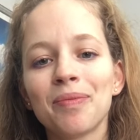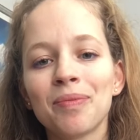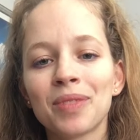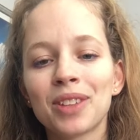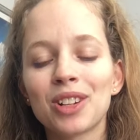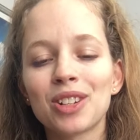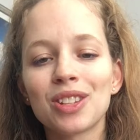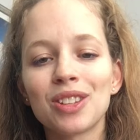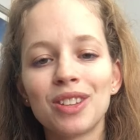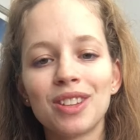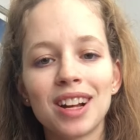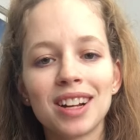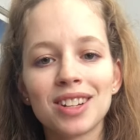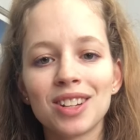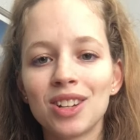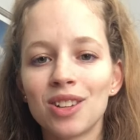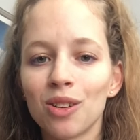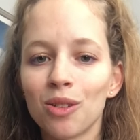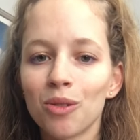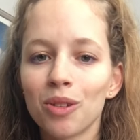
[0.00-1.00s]
There's a lot
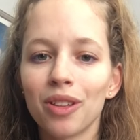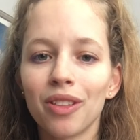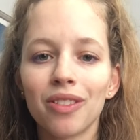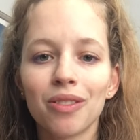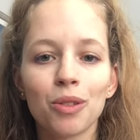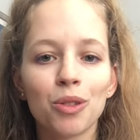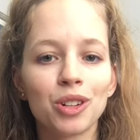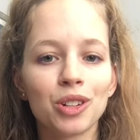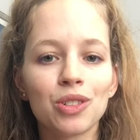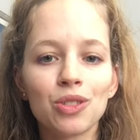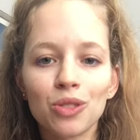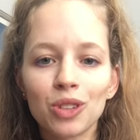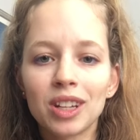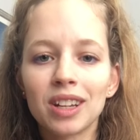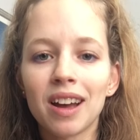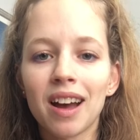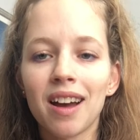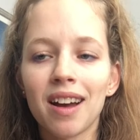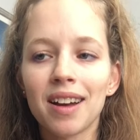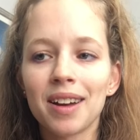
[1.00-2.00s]
to do with crystal,
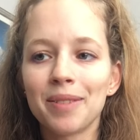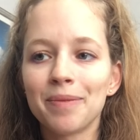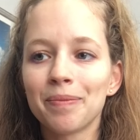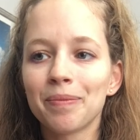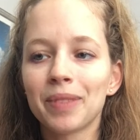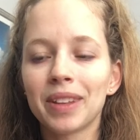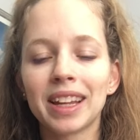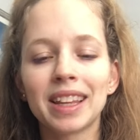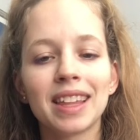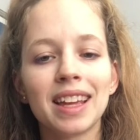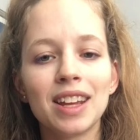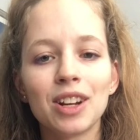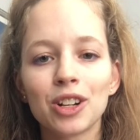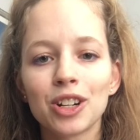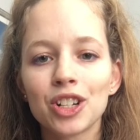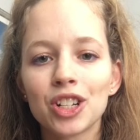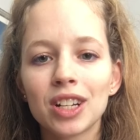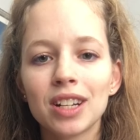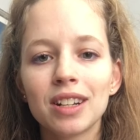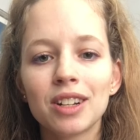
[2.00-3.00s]
like the
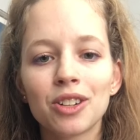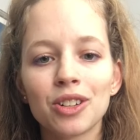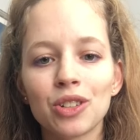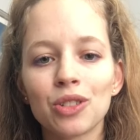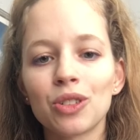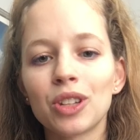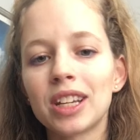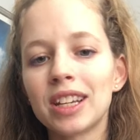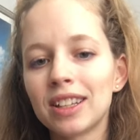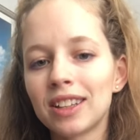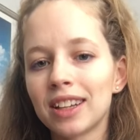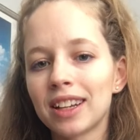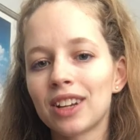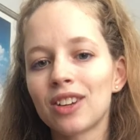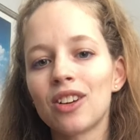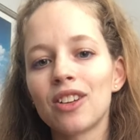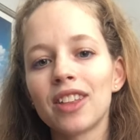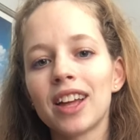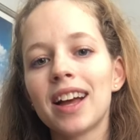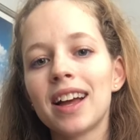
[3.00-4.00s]
energy, crystal healing and
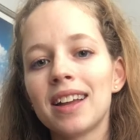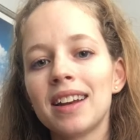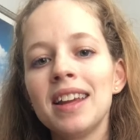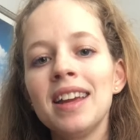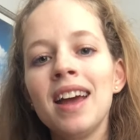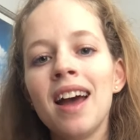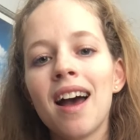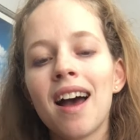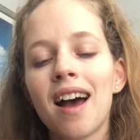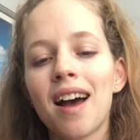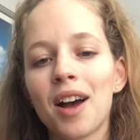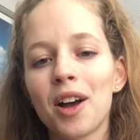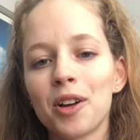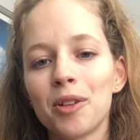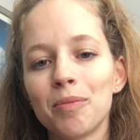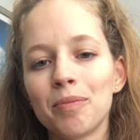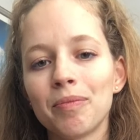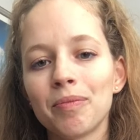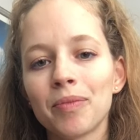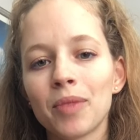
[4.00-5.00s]
all that.
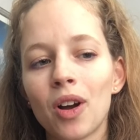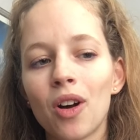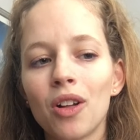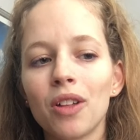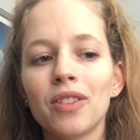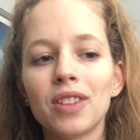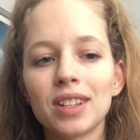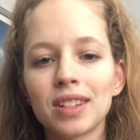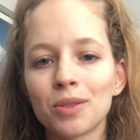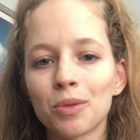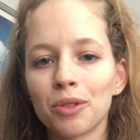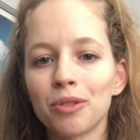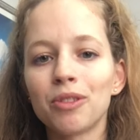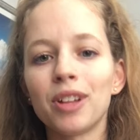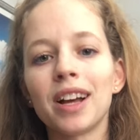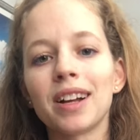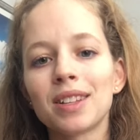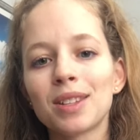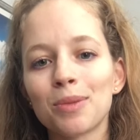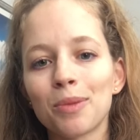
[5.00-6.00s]
All of this
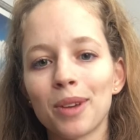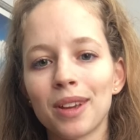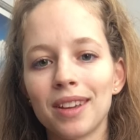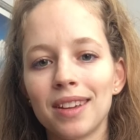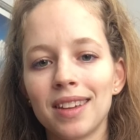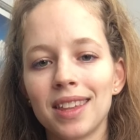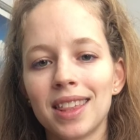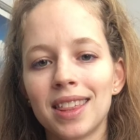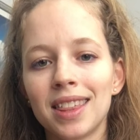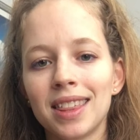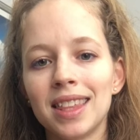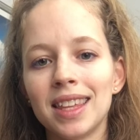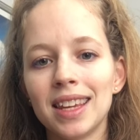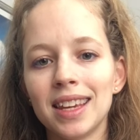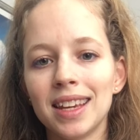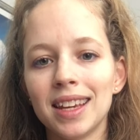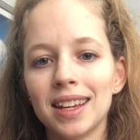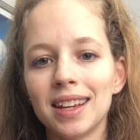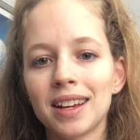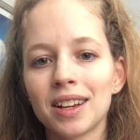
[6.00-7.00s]
reflects with
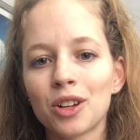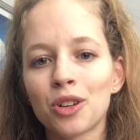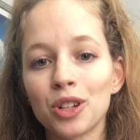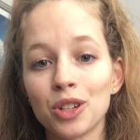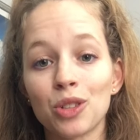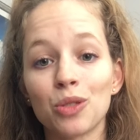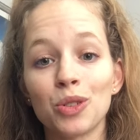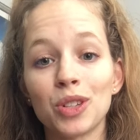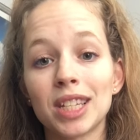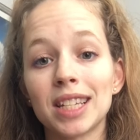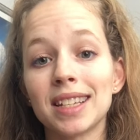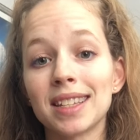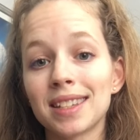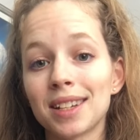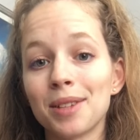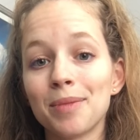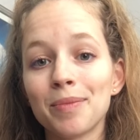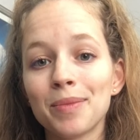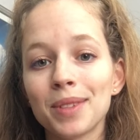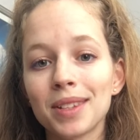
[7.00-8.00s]
the crystal
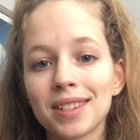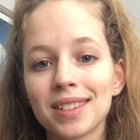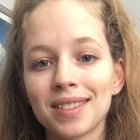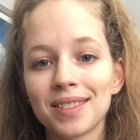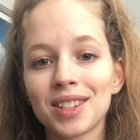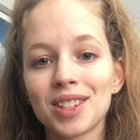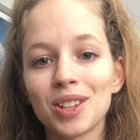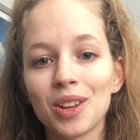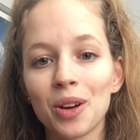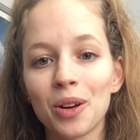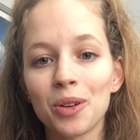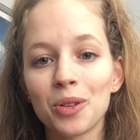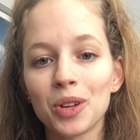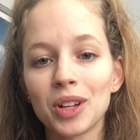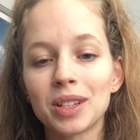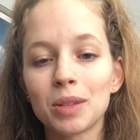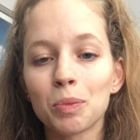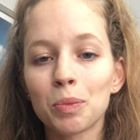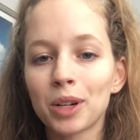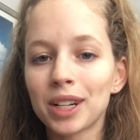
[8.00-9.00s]
systems. So
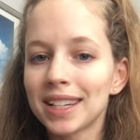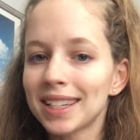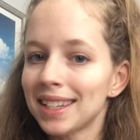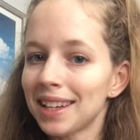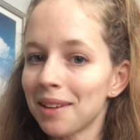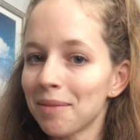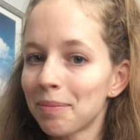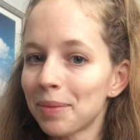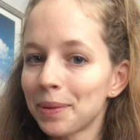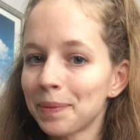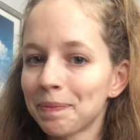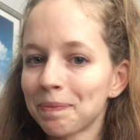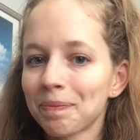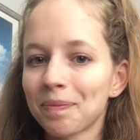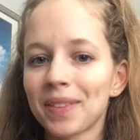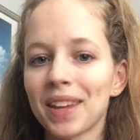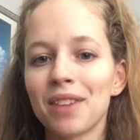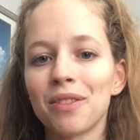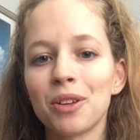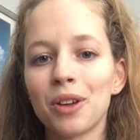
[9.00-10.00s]
it's pretty deep
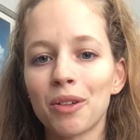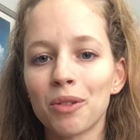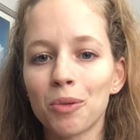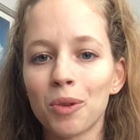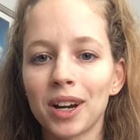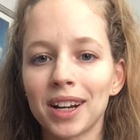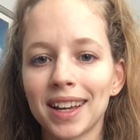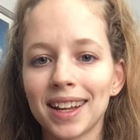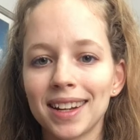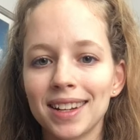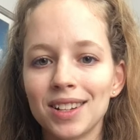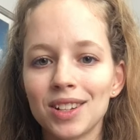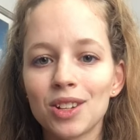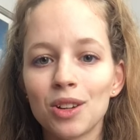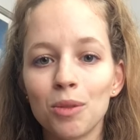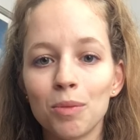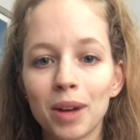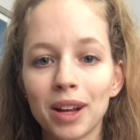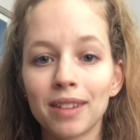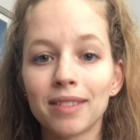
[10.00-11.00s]
if you ever want to get
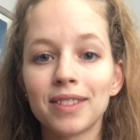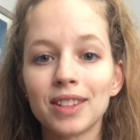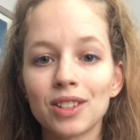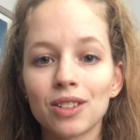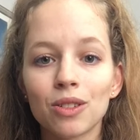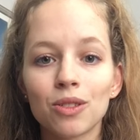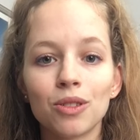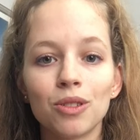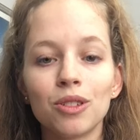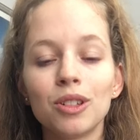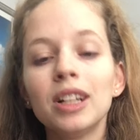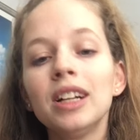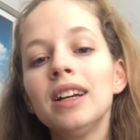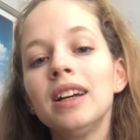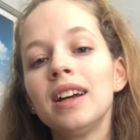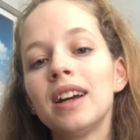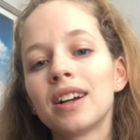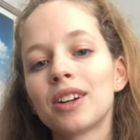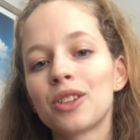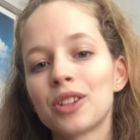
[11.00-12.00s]
into metaphysical
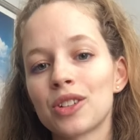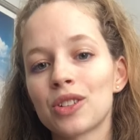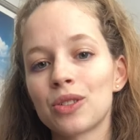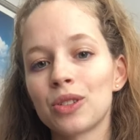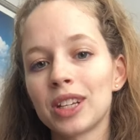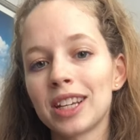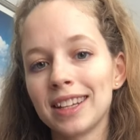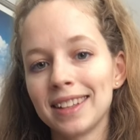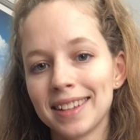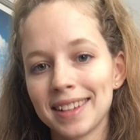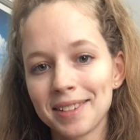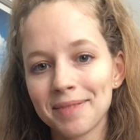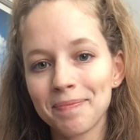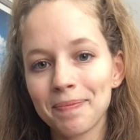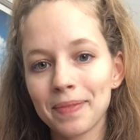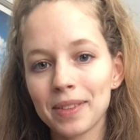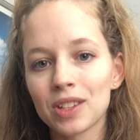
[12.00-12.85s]
crystal healing.